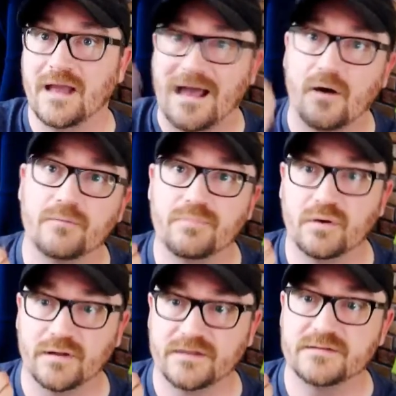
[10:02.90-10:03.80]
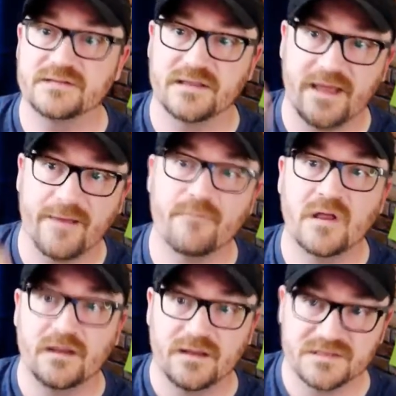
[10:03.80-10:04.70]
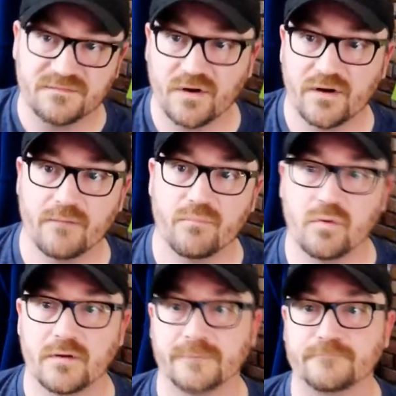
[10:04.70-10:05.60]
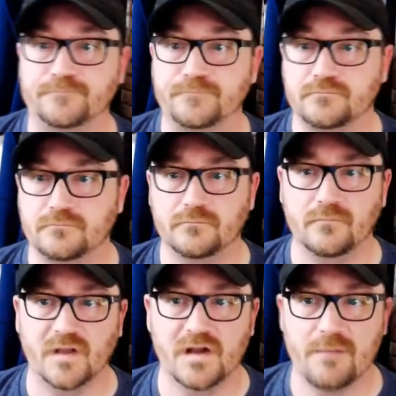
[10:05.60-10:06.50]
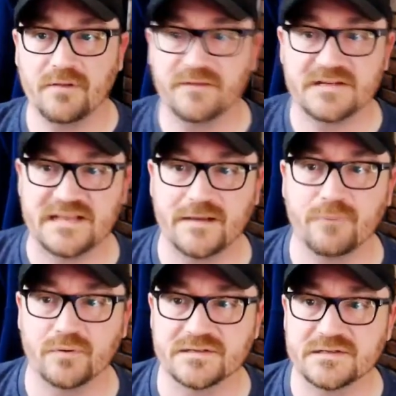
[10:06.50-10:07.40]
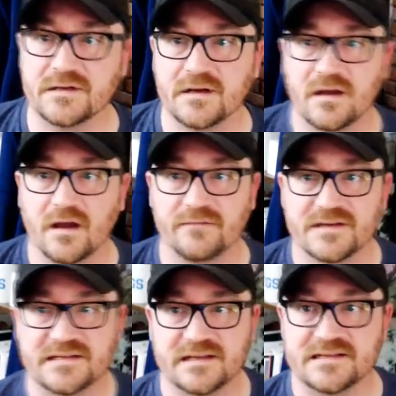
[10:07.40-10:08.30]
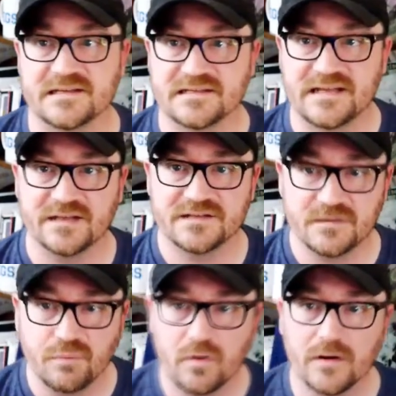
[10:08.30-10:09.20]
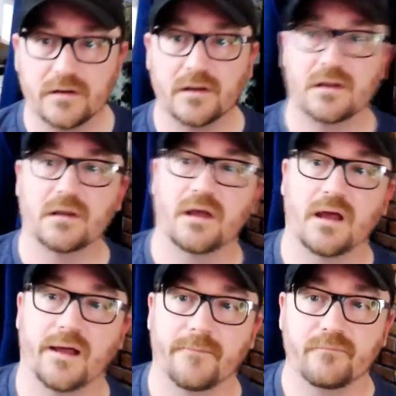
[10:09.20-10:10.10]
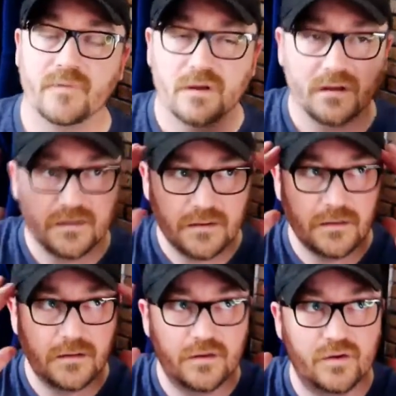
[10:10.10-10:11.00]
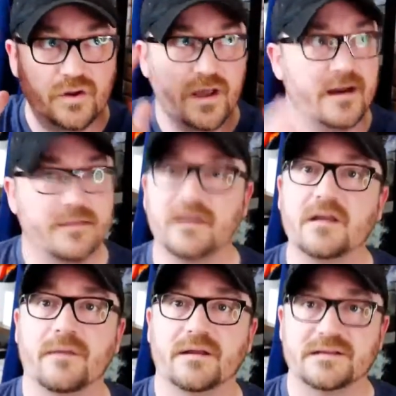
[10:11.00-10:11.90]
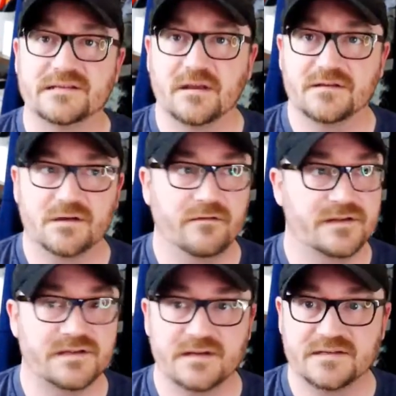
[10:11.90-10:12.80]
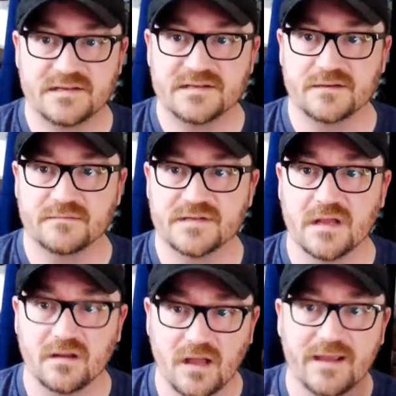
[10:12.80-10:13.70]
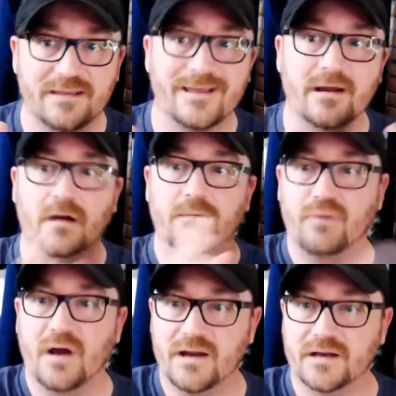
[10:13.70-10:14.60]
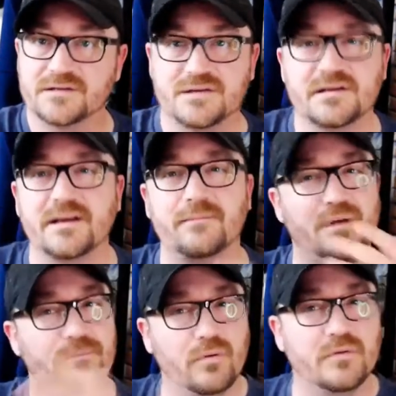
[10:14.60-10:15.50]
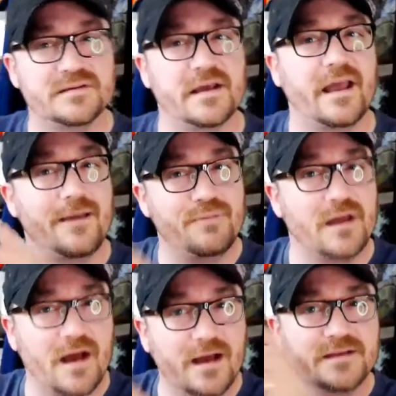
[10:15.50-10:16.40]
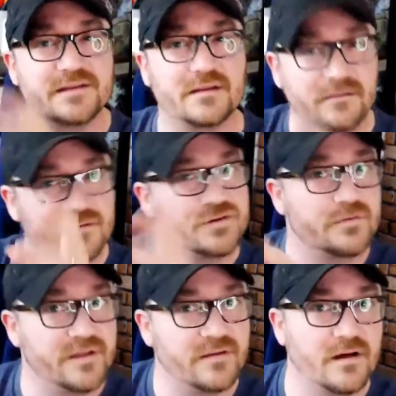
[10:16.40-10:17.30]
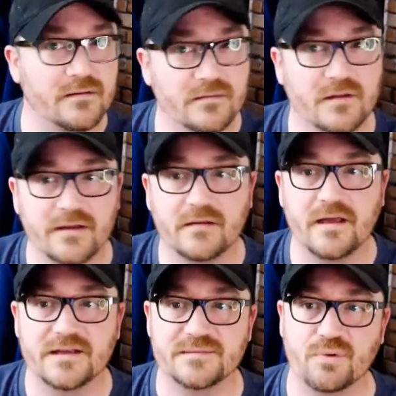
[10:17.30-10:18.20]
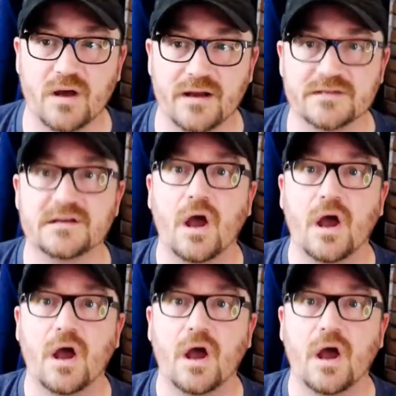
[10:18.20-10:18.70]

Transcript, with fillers: output to them is very important a couple of examples of these things sustained support um, you got to think about these self-service systems like they are products just like people will say apis should be thought like as products